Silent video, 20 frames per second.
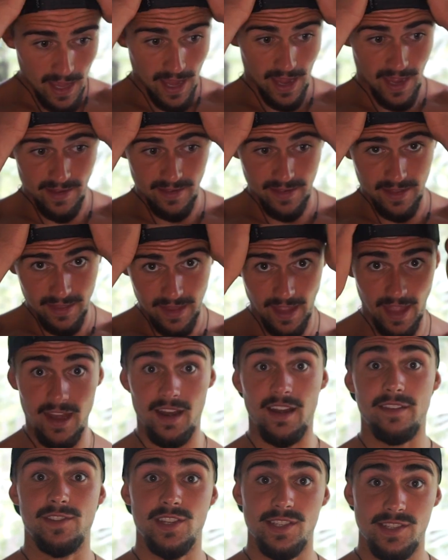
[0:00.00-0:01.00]
And
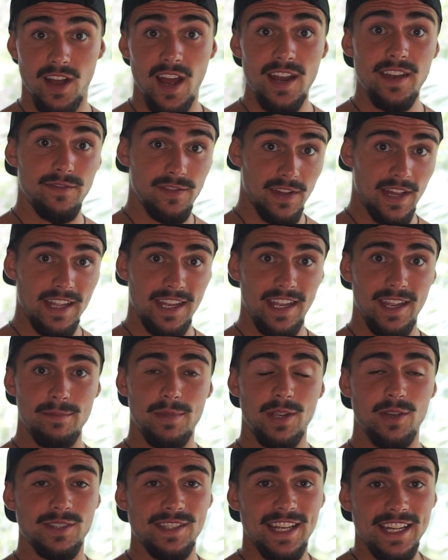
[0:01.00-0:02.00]
I've designed it for that year
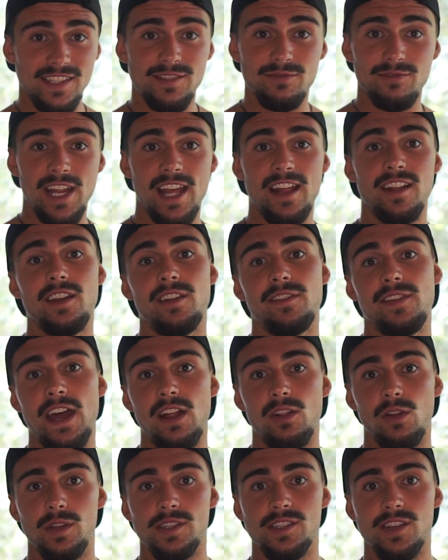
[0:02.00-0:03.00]
because that's the reality of
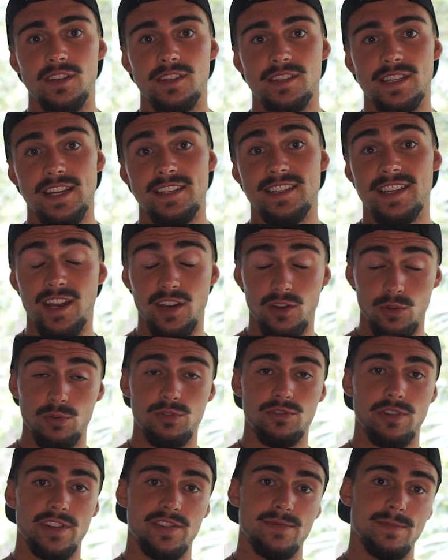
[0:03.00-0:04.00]
how long it's going to take to get a
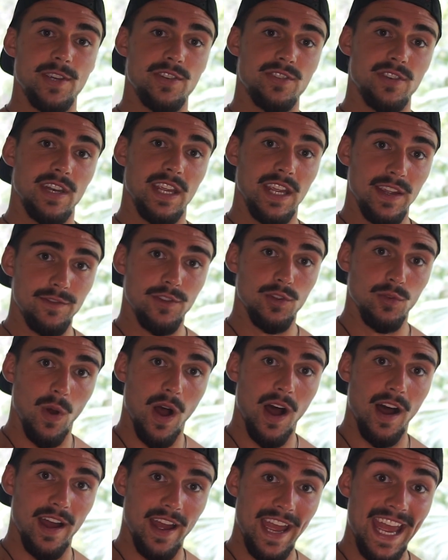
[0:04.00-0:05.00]
good transformation if you
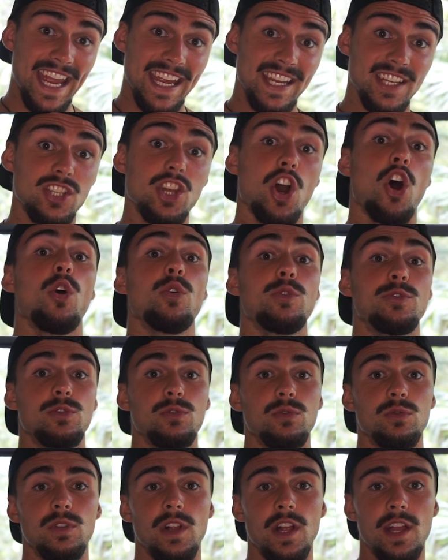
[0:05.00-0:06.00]
are a
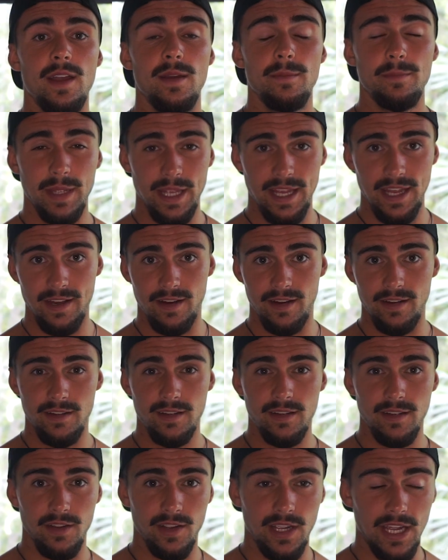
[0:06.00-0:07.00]
total beginner,
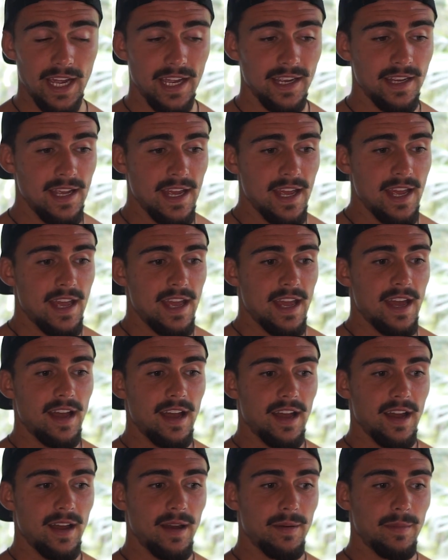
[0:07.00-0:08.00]
okay?
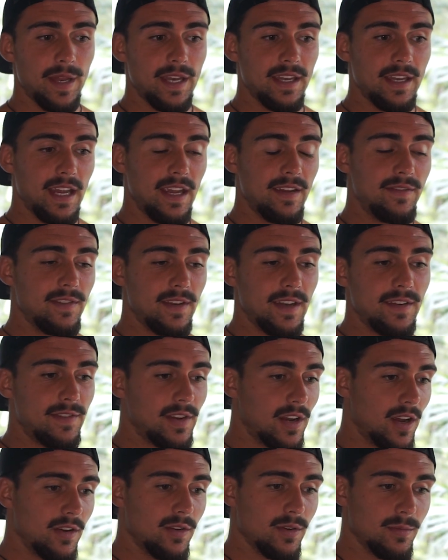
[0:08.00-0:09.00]
And even if
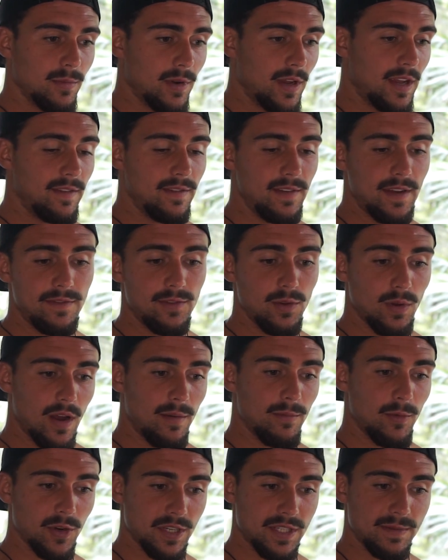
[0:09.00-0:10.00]
you
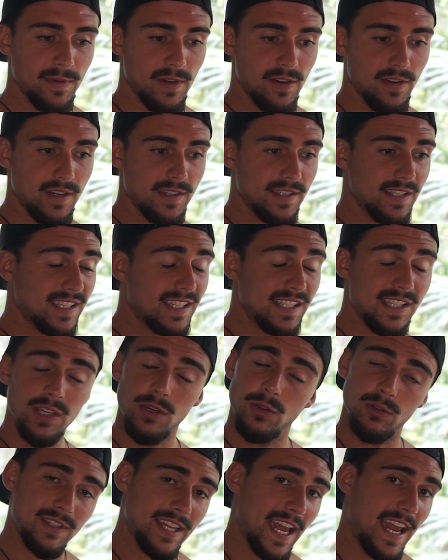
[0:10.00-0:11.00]
are more experienced, it
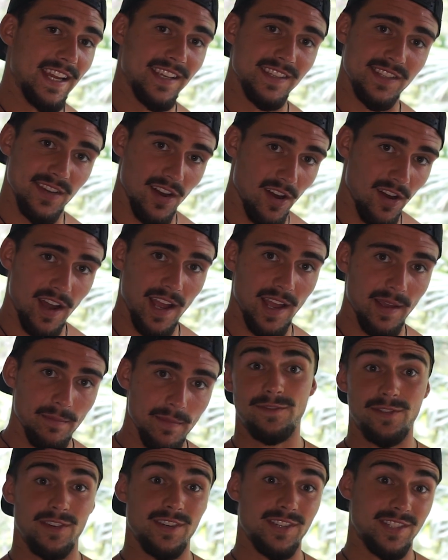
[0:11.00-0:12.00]
still takes time.
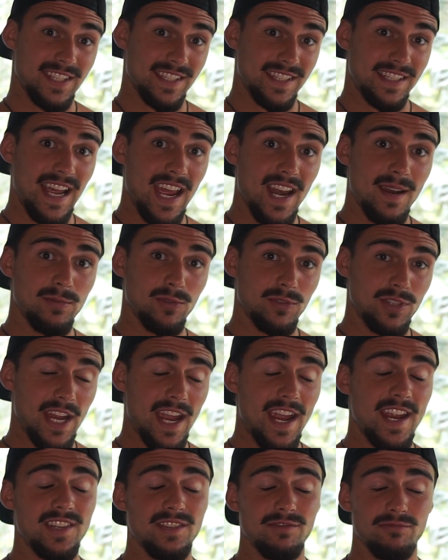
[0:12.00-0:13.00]
For a sustainable
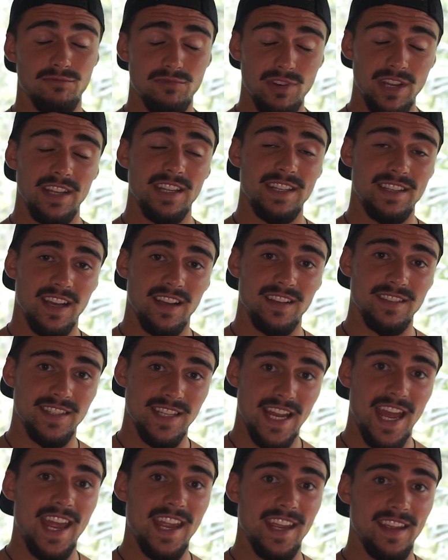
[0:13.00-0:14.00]
change, it really does
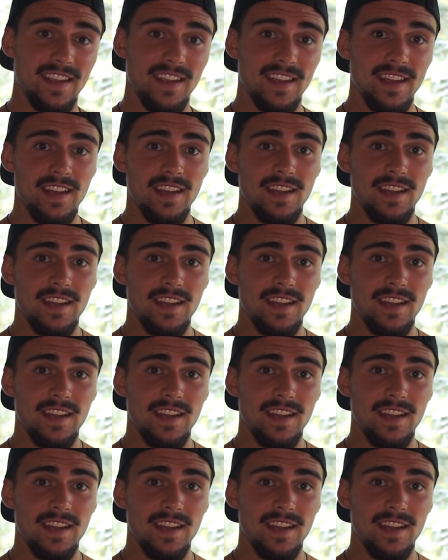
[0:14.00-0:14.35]
take